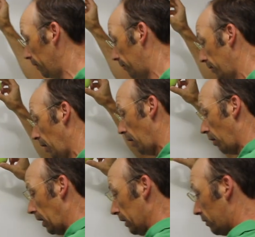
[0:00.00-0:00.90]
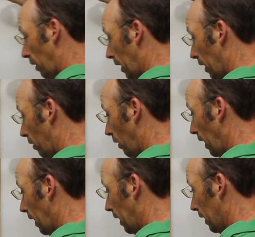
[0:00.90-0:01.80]
this. Okay, so I'm going to go
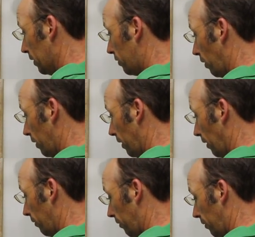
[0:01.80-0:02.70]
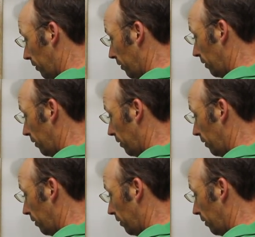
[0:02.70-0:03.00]
ahead and start this,